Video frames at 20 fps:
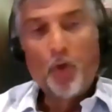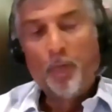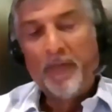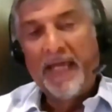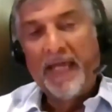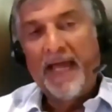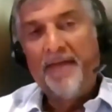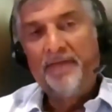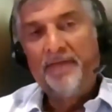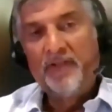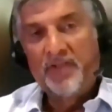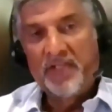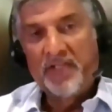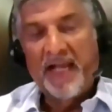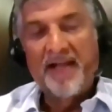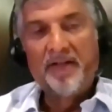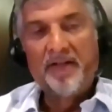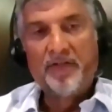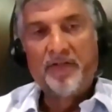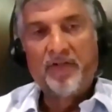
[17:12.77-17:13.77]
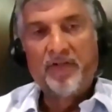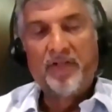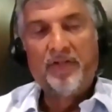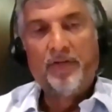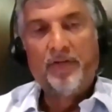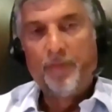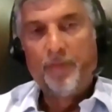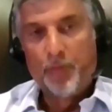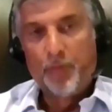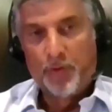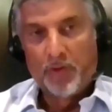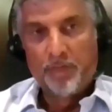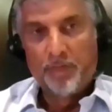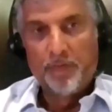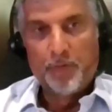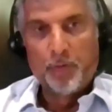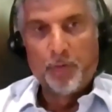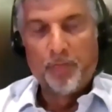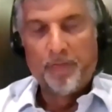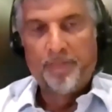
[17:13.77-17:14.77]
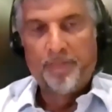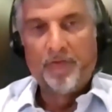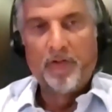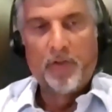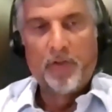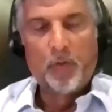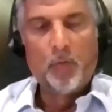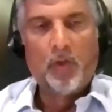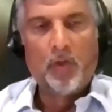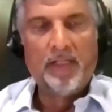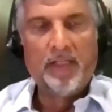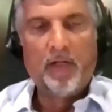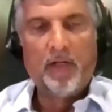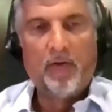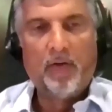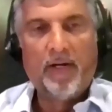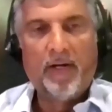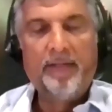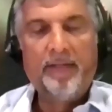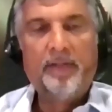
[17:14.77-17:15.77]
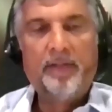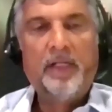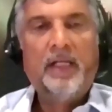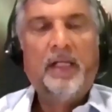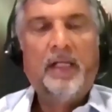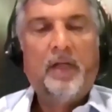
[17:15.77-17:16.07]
we have the standard treasury futures which you referred to earlier, right?